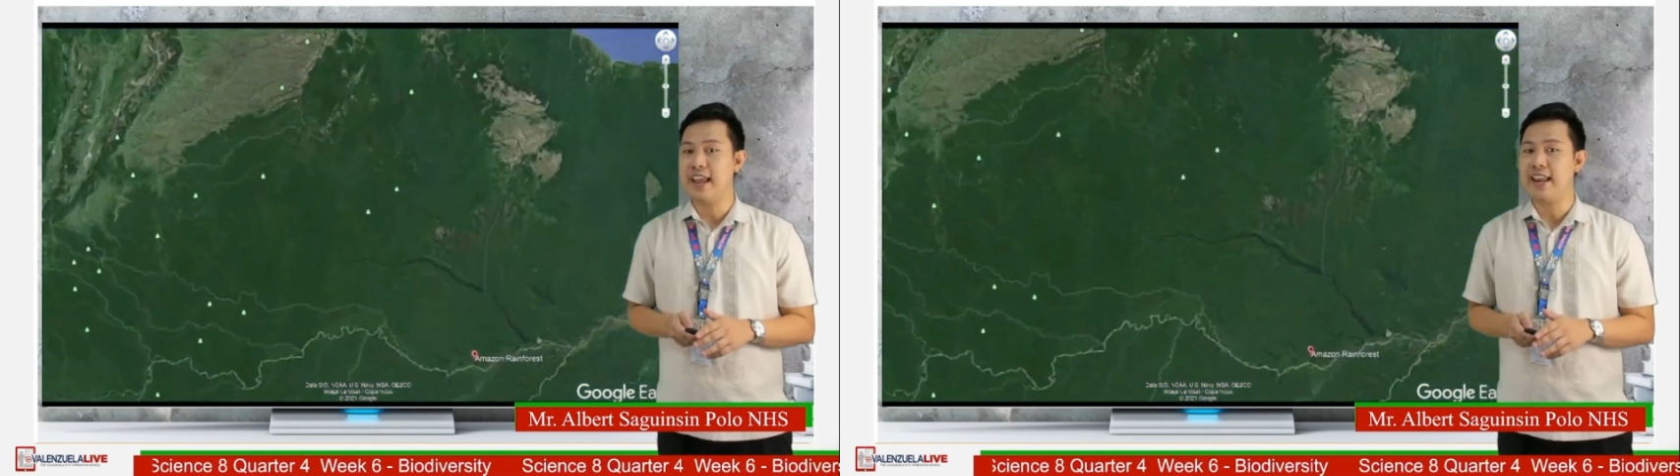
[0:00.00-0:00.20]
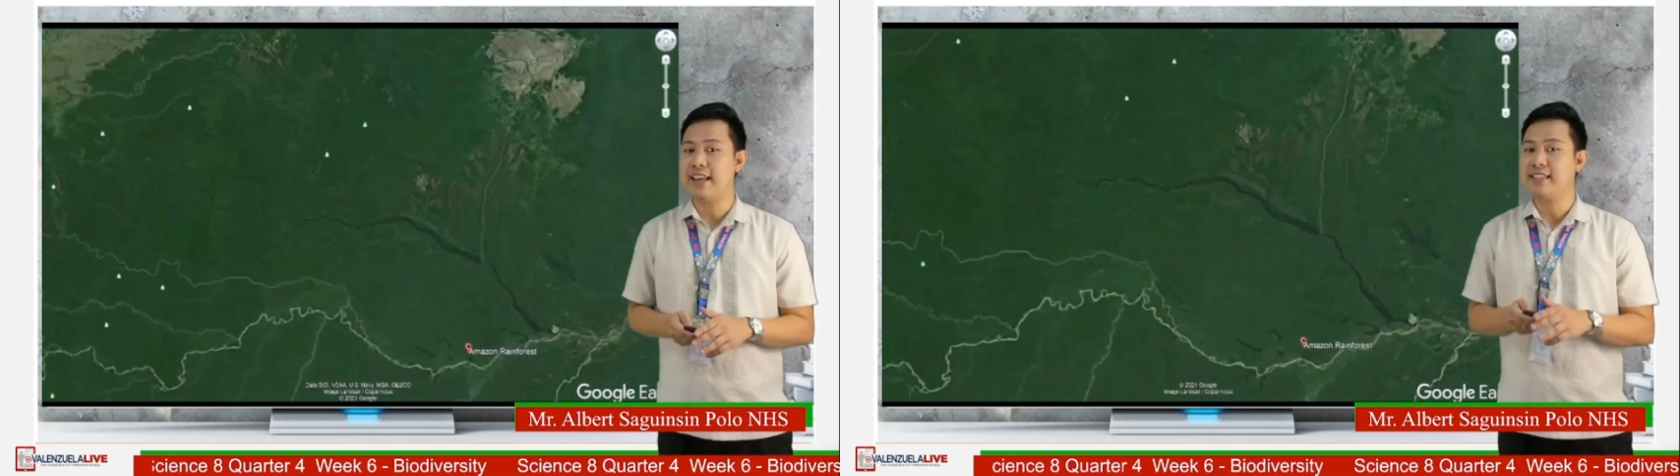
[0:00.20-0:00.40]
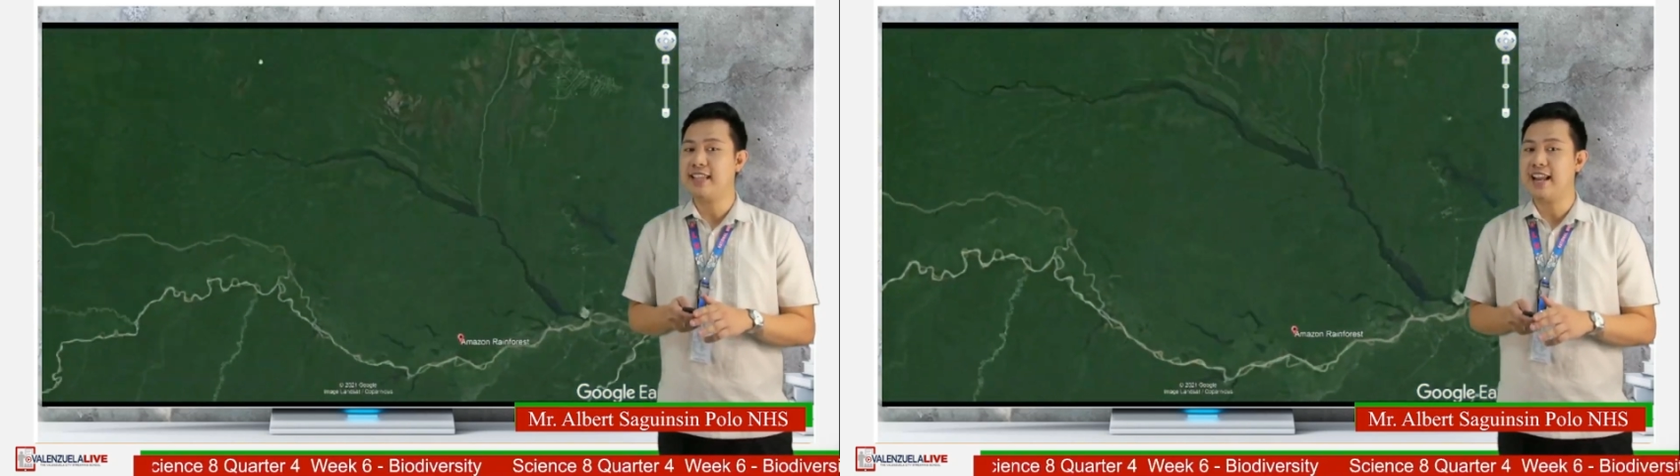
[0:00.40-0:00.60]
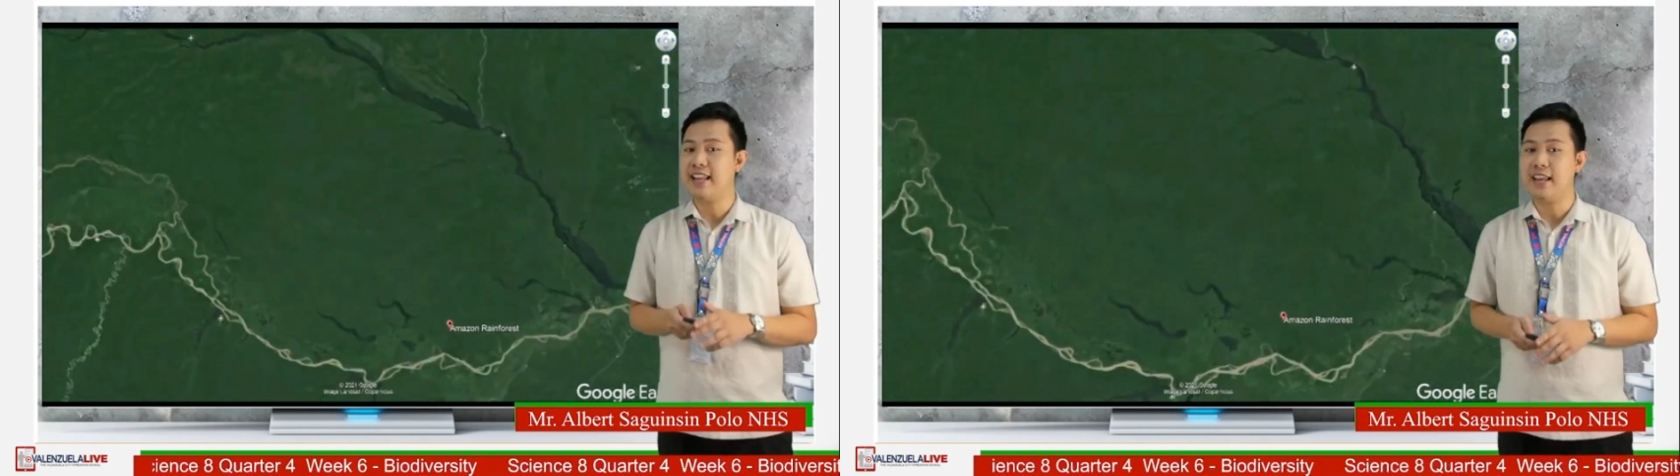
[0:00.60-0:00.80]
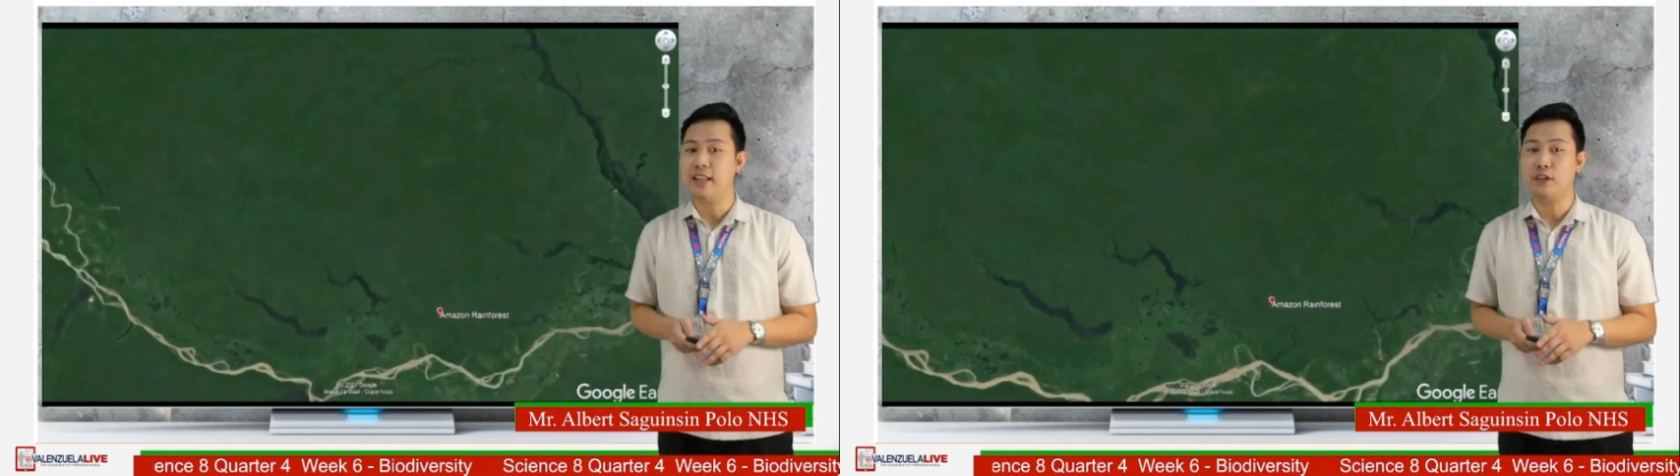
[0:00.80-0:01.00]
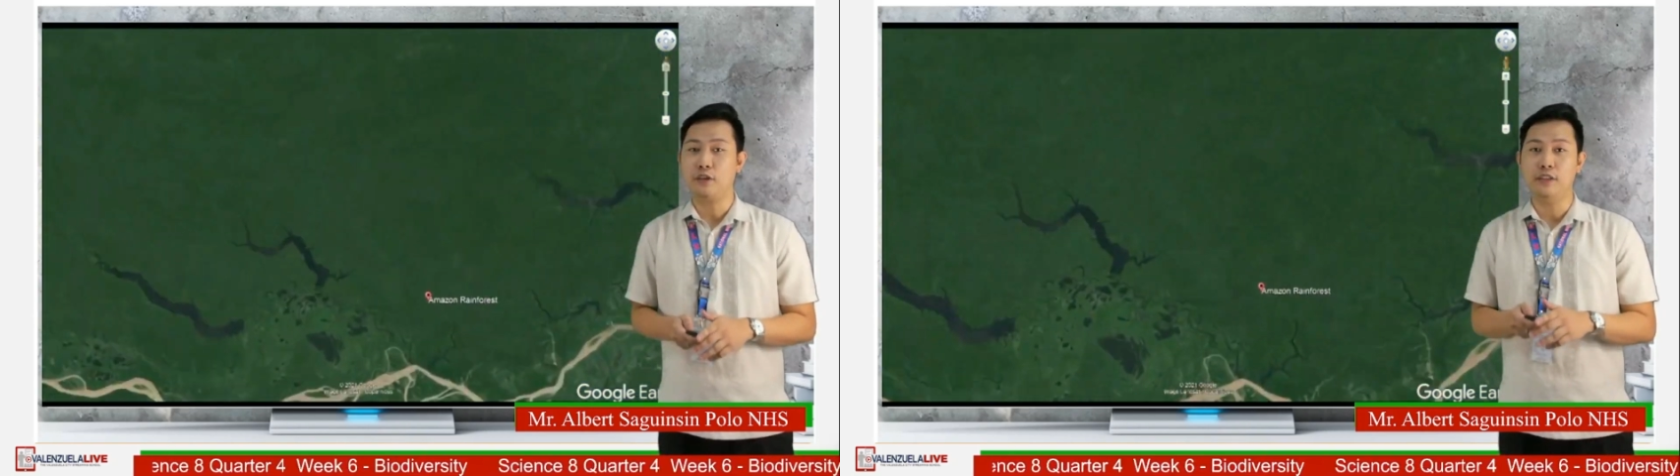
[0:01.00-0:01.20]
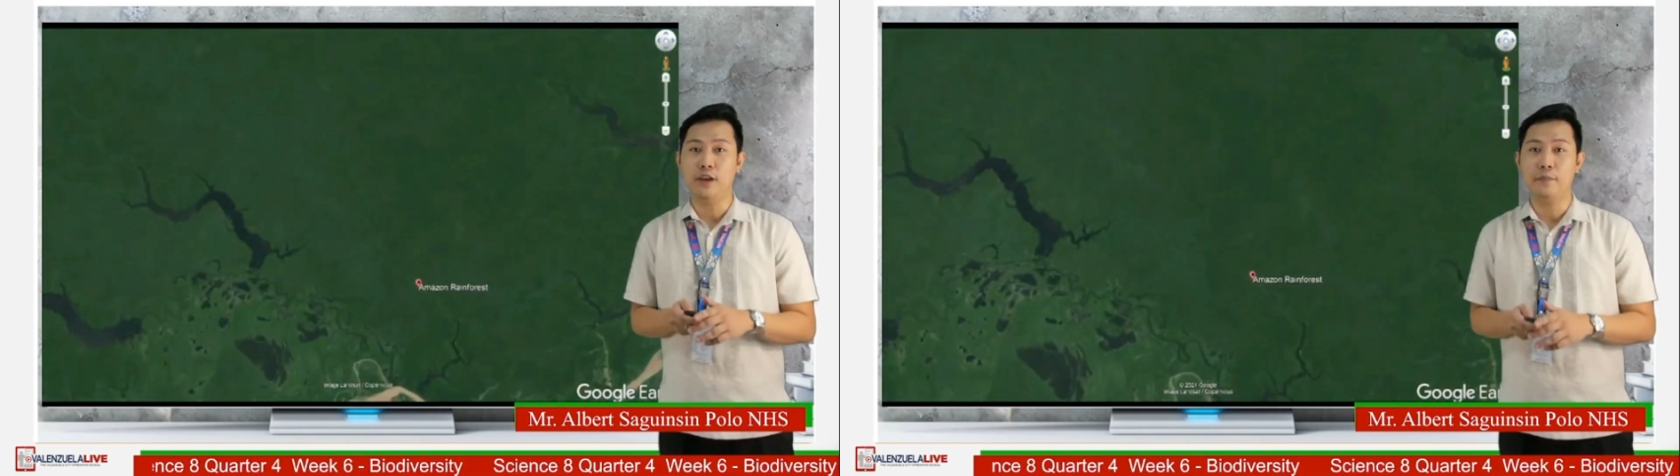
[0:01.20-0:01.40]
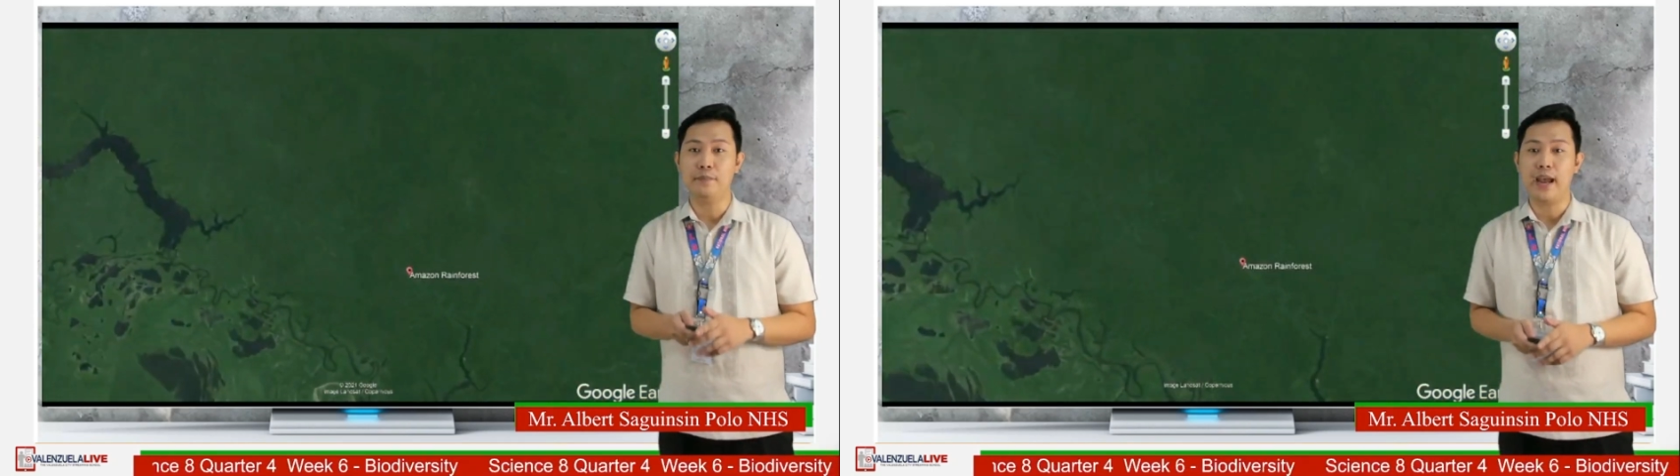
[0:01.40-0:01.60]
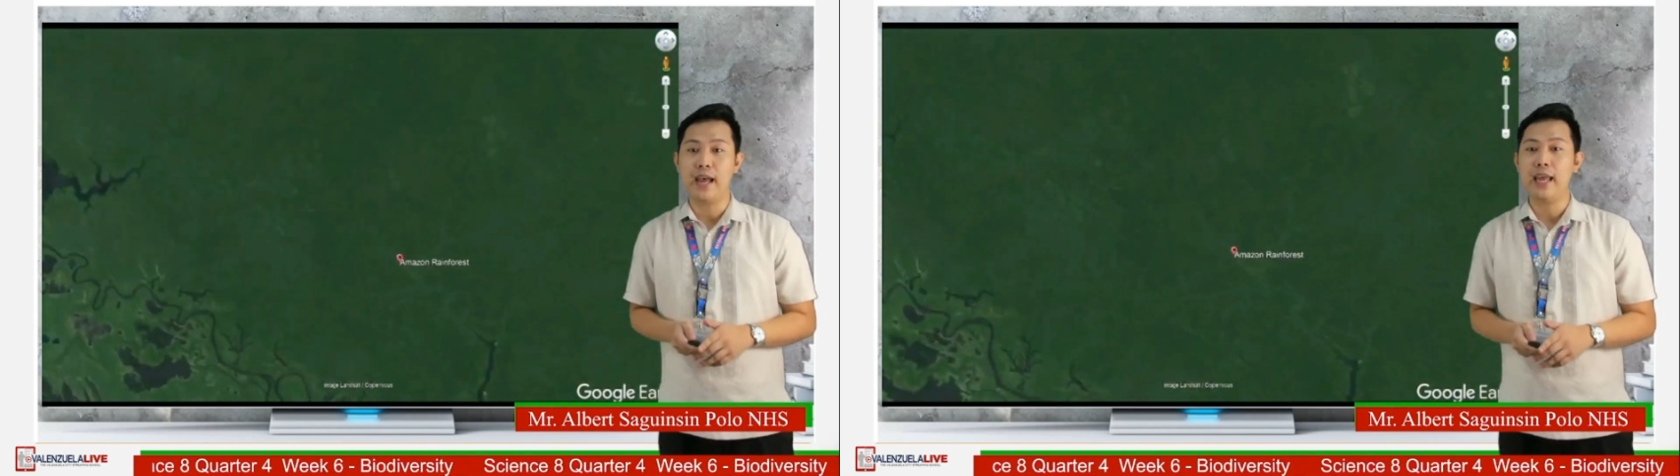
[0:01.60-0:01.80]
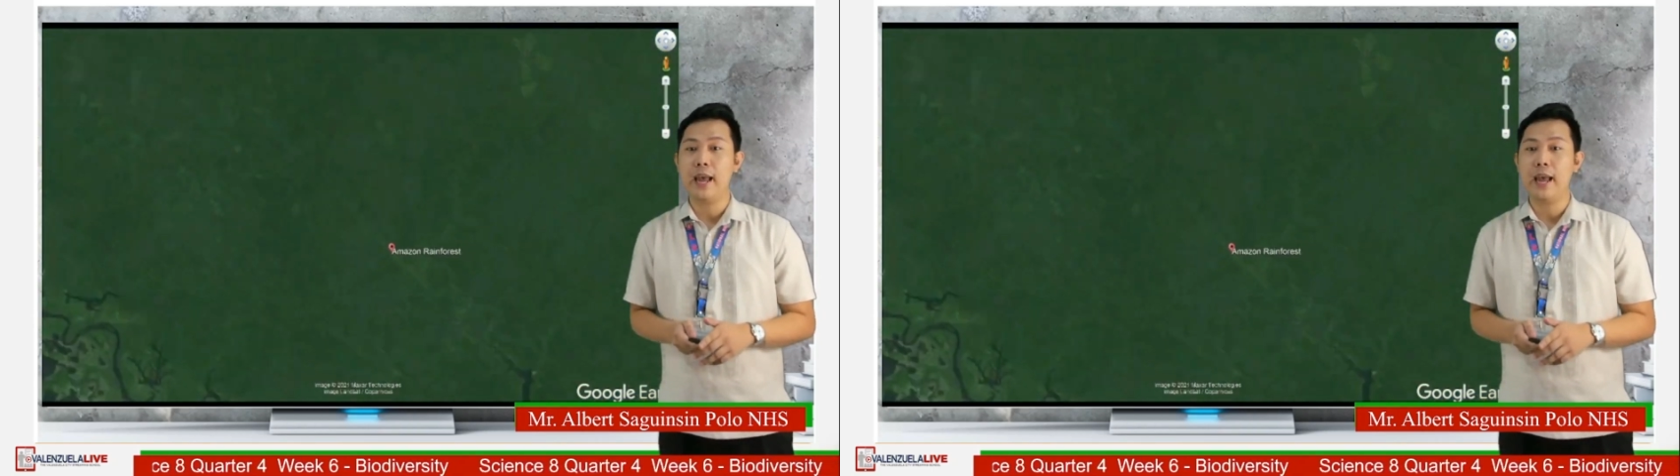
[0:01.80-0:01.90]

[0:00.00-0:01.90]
and extending into Colombia,